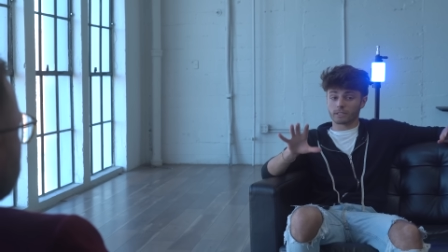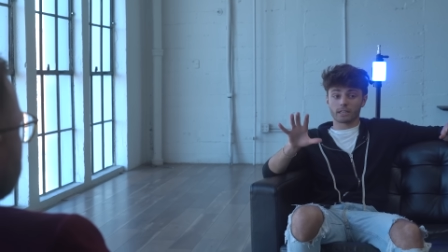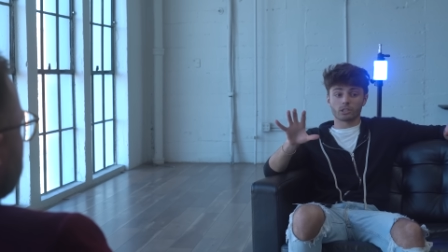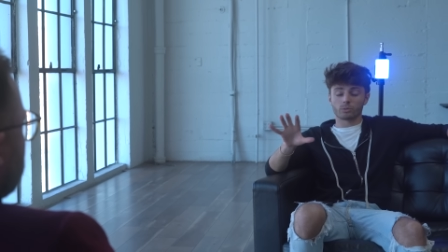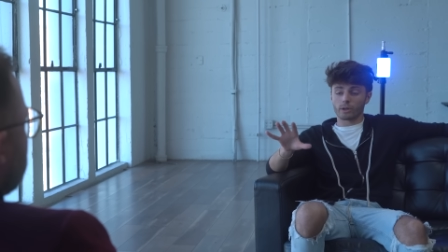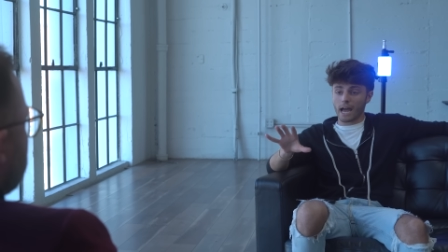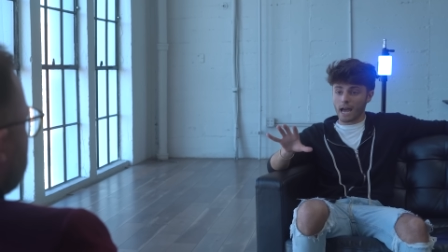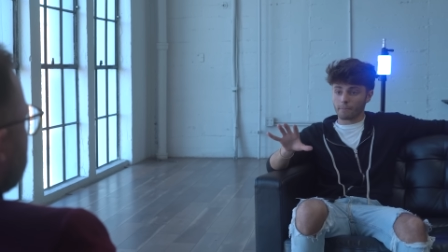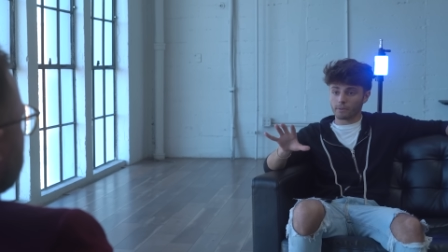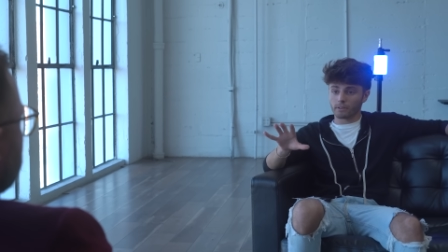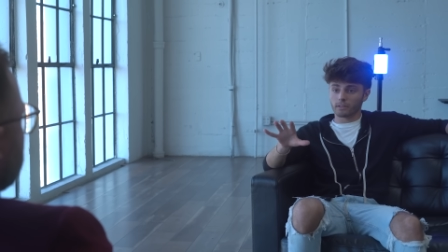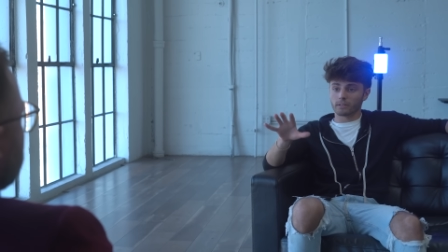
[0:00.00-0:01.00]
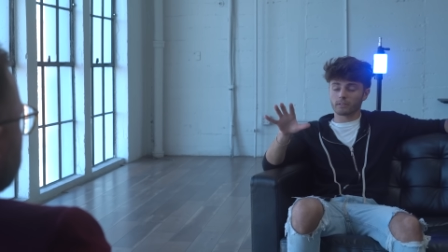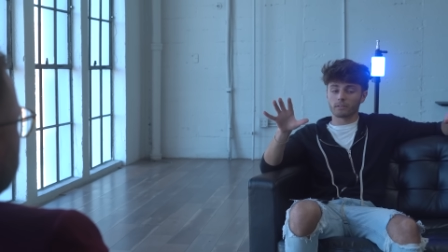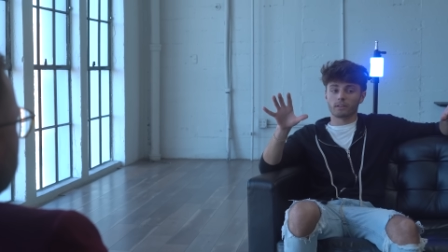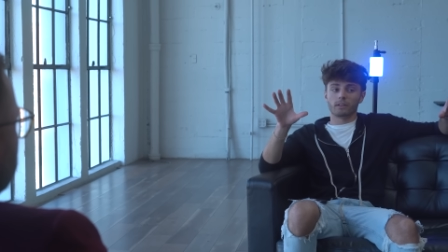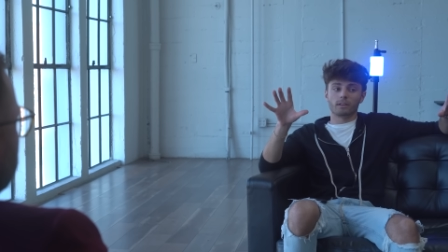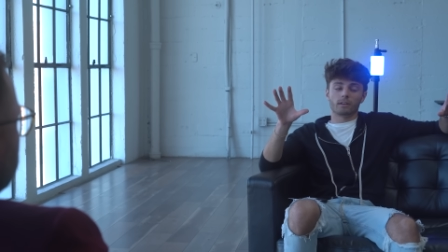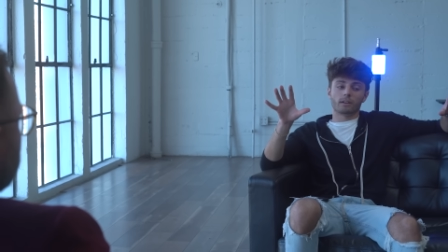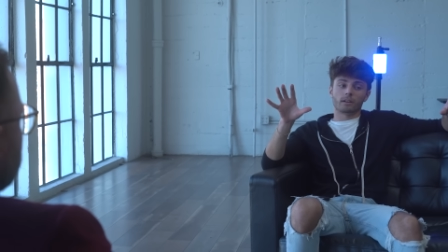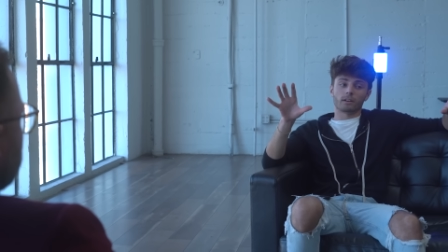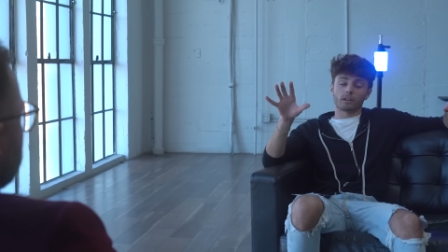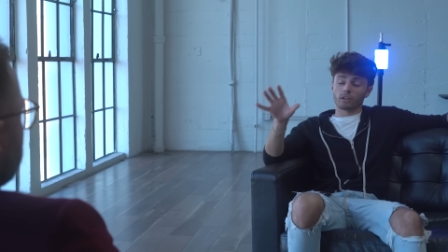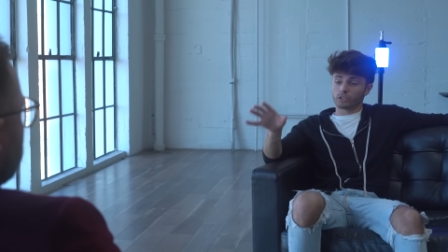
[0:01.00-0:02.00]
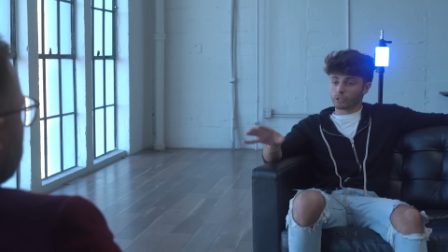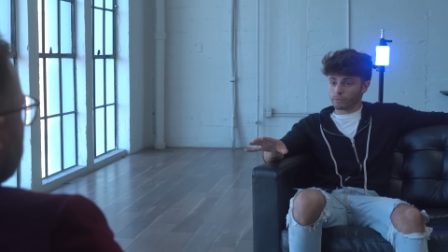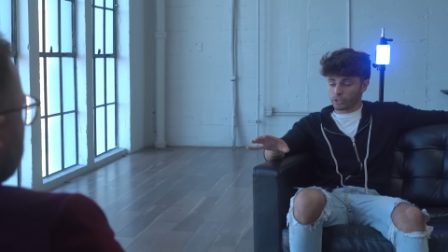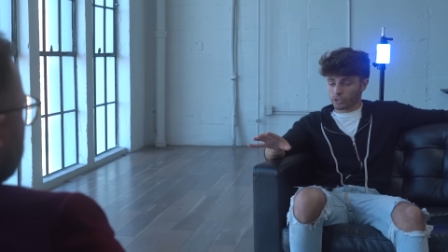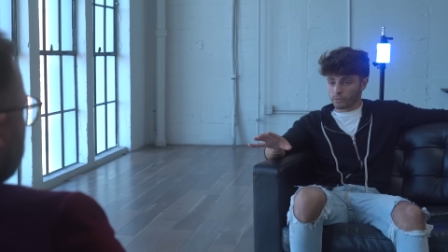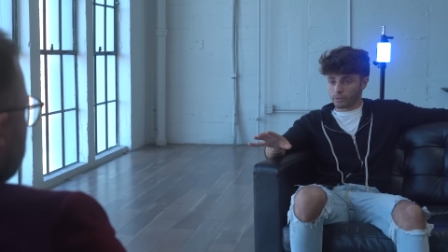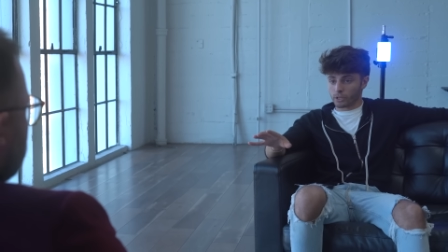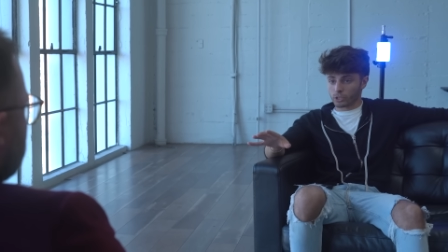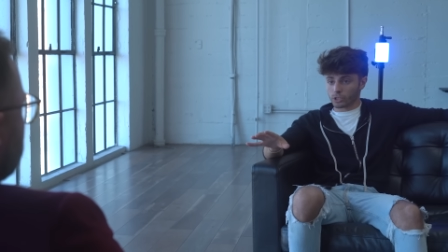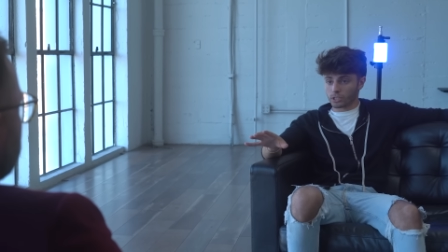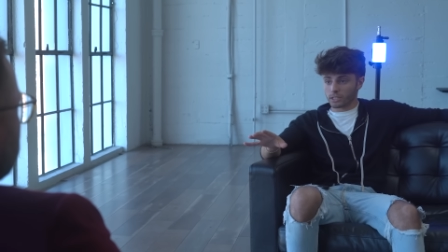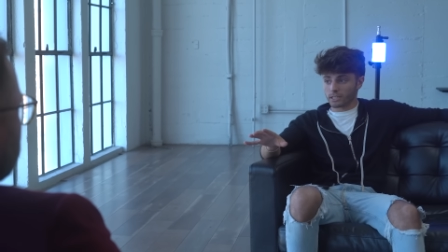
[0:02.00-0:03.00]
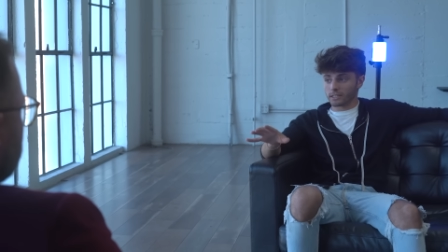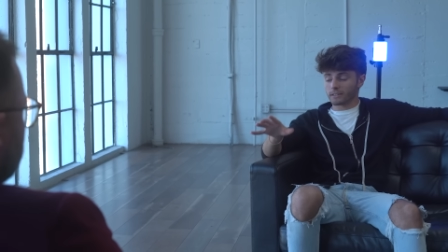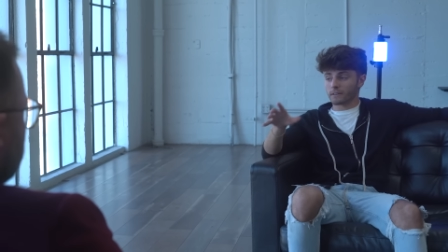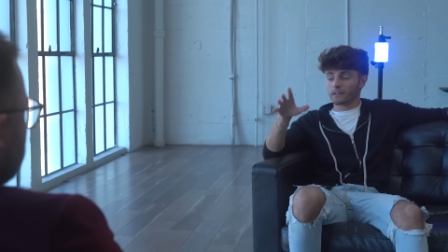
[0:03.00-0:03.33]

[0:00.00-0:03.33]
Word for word: Sales were happening, uh, customers are purchasing.